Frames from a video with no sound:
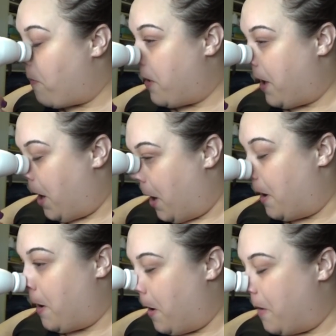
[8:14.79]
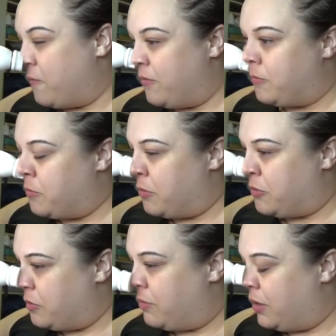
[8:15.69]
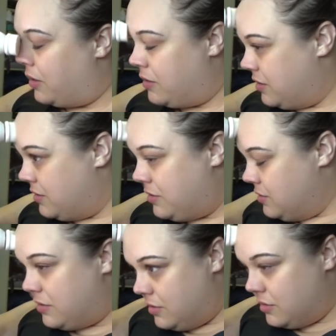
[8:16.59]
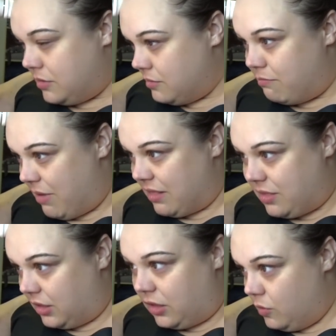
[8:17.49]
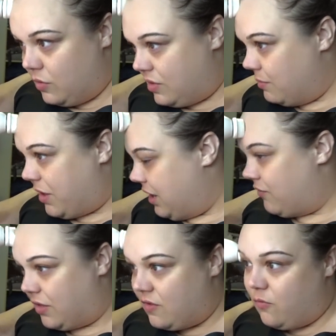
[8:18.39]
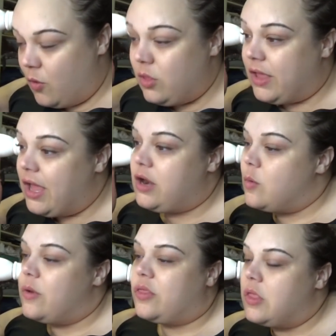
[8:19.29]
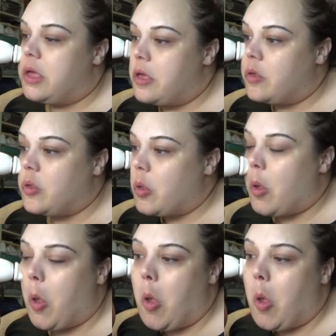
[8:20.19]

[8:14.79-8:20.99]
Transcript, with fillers: But again, I don't know if I'm supposed to be meant to use some kind of exfoliator with this